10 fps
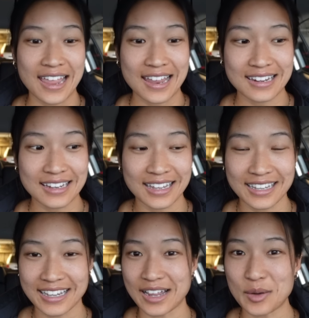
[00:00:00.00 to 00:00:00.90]
And I
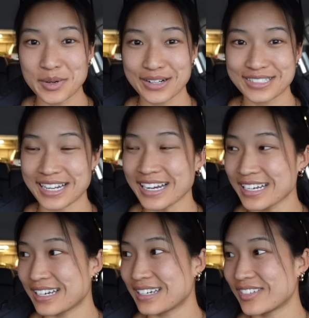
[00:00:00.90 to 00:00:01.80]
hope you're
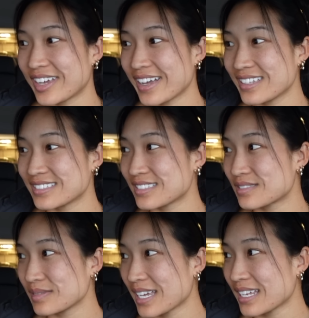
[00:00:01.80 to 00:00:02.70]
excited because
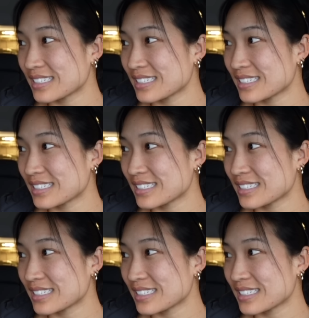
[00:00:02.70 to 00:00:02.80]
this weekend